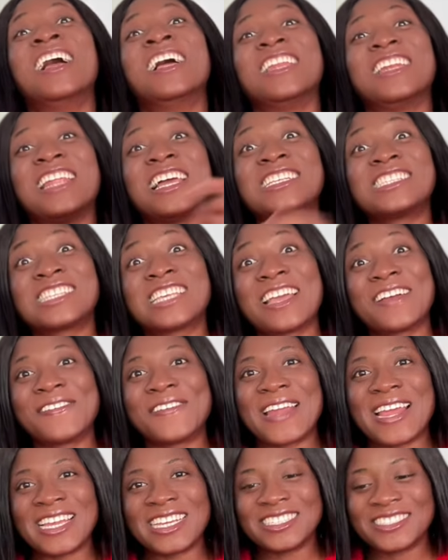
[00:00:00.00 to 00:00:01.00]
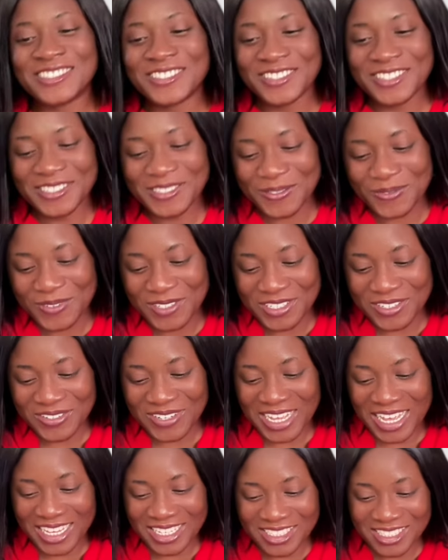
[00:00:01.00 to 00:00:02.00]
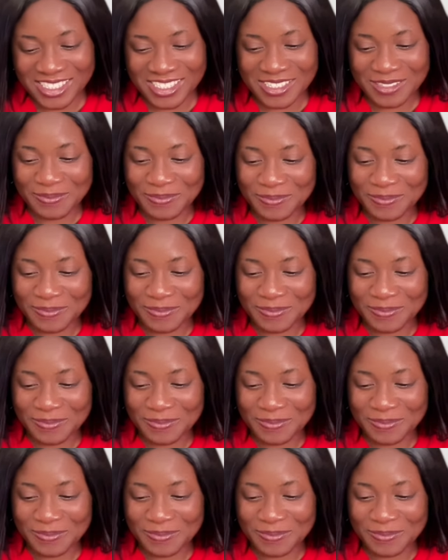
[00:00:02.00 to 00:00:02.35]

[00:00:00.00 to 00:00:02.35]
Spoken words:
Let's get right into this video, guys.